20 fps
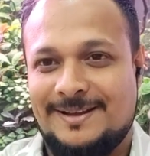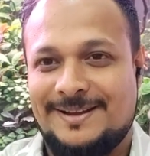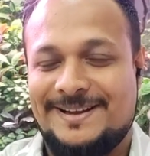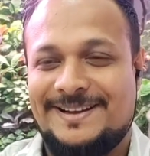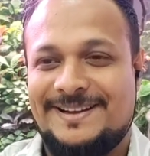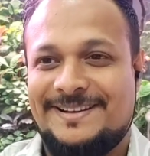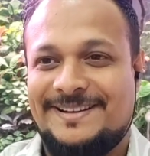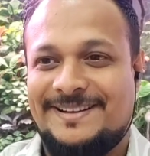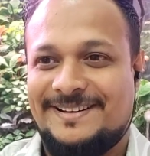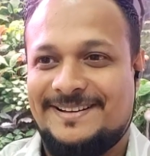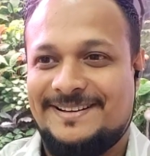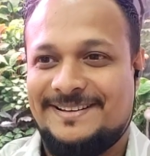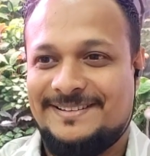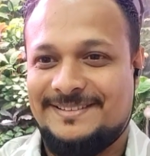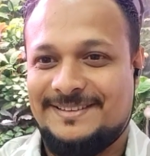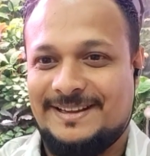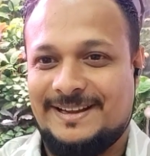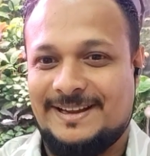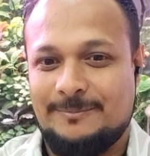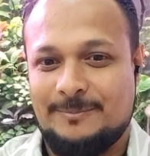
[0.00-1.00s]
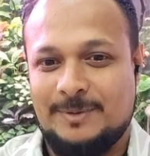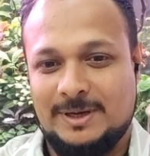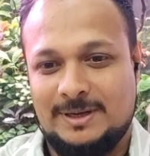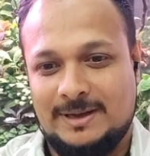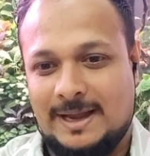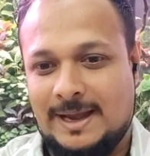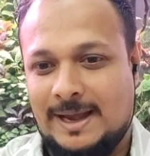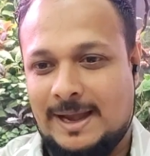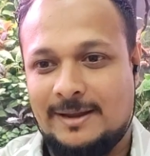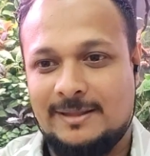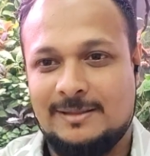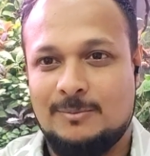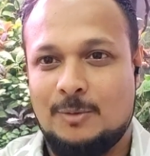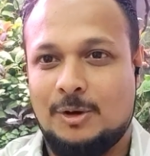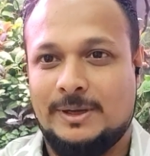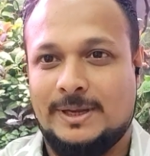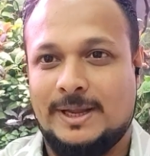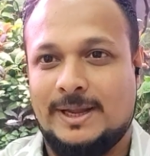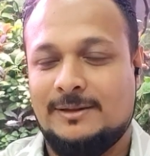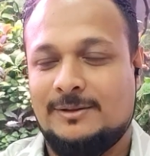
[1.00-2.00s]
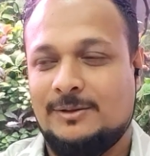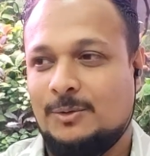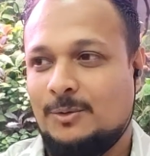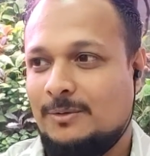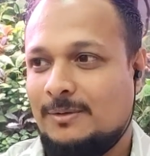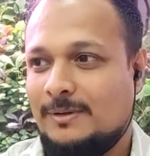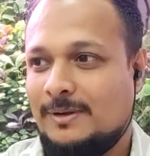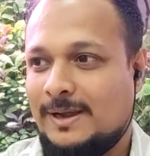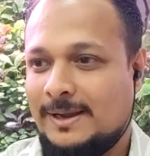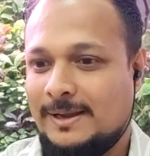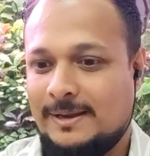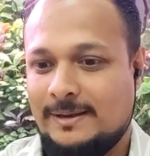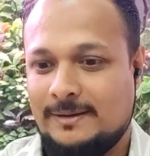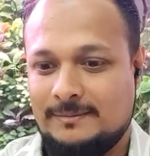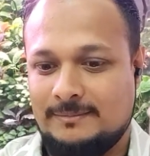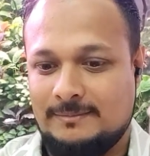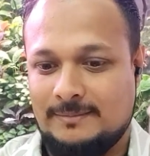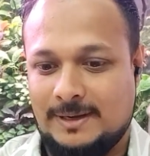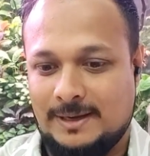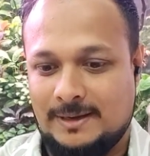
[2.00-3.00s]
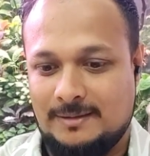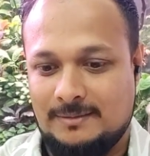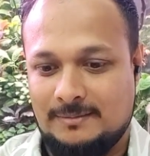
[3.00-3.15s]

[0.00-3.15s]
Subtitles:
Uh, but I had a small tank, so I